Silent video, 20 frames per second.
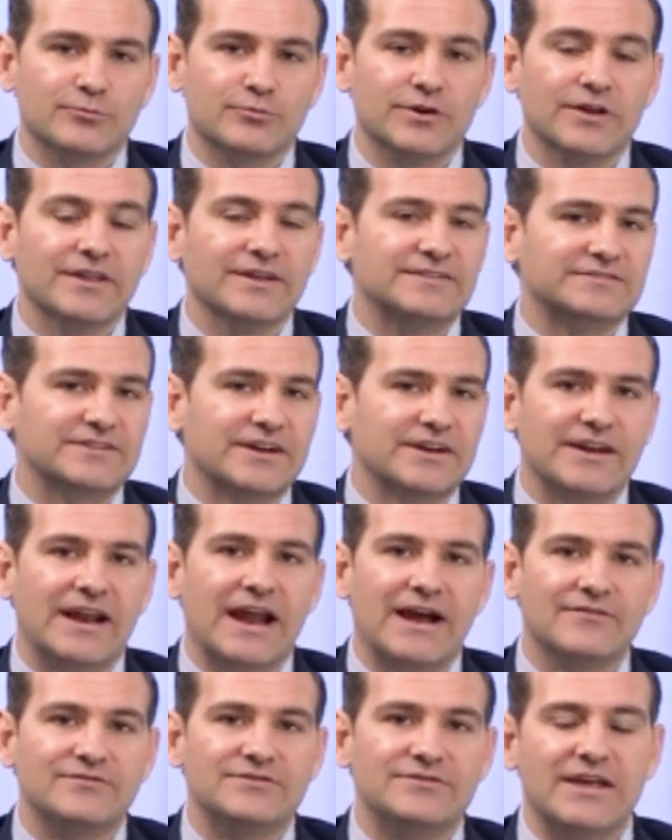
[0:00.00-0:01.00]
Really excited to
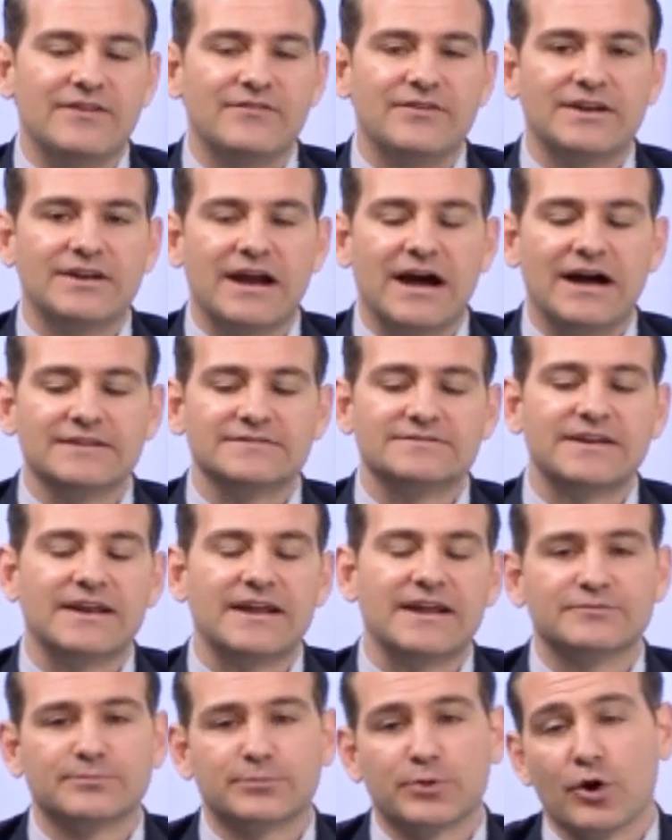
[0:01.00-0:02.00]
have David on
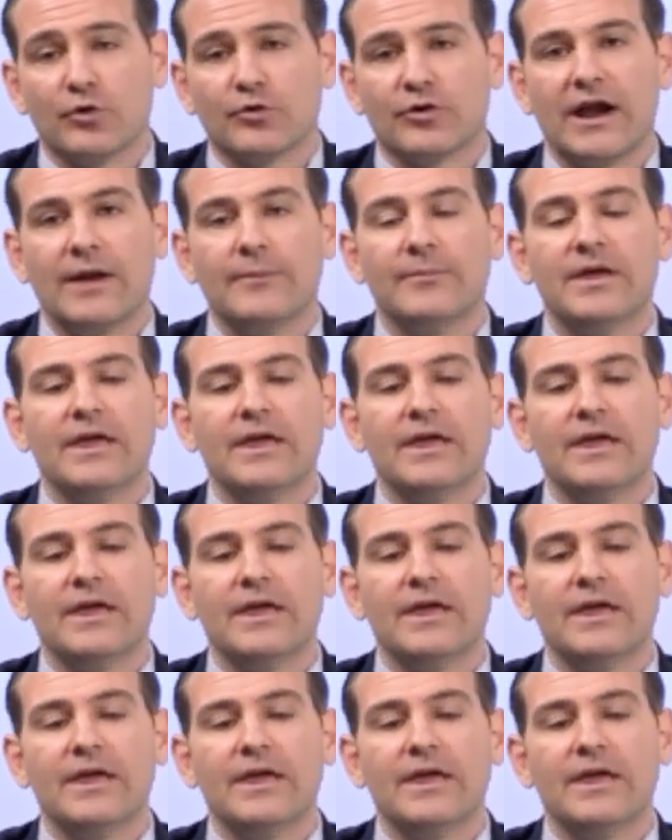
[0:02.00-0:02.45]
today's program.